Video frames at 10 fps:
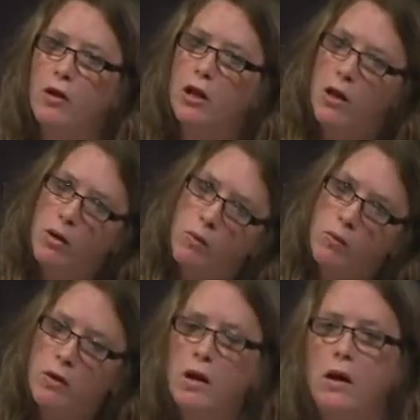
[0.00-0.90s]

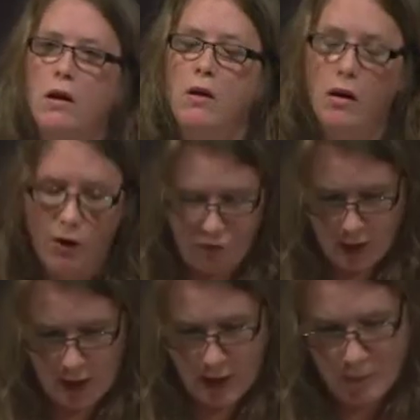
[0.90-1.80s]
alone,
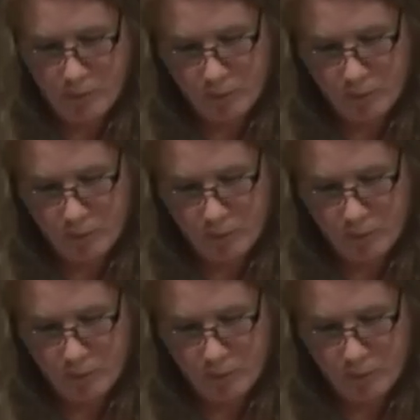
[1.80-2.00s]
aflame,